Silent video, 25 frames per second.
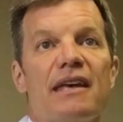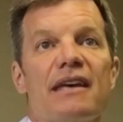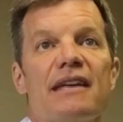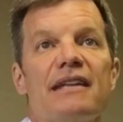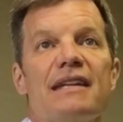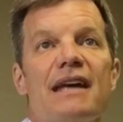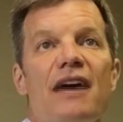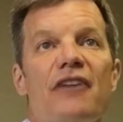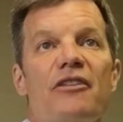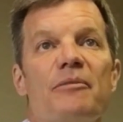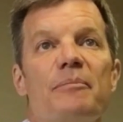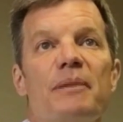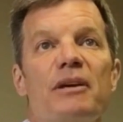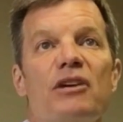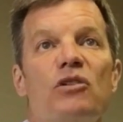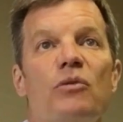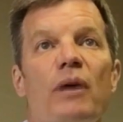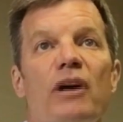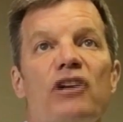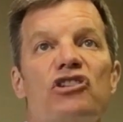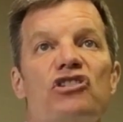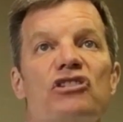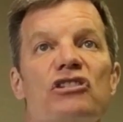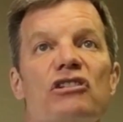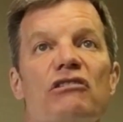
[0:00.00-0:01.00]
Now the big
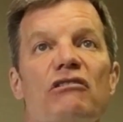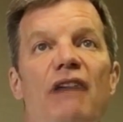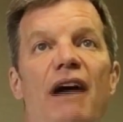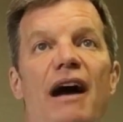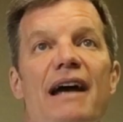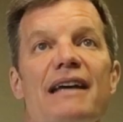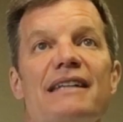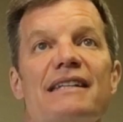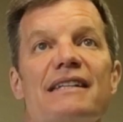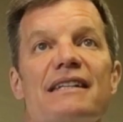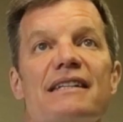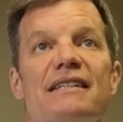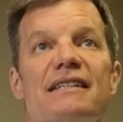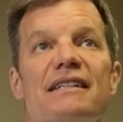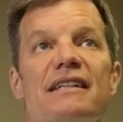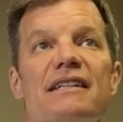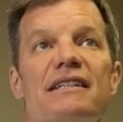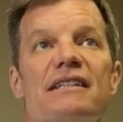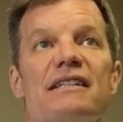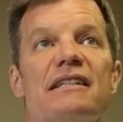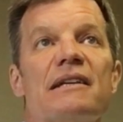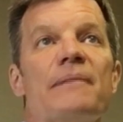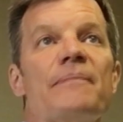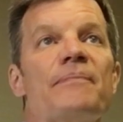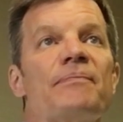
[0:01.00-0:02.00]
question arises
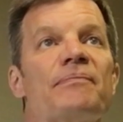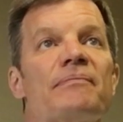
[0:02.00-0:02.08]
is,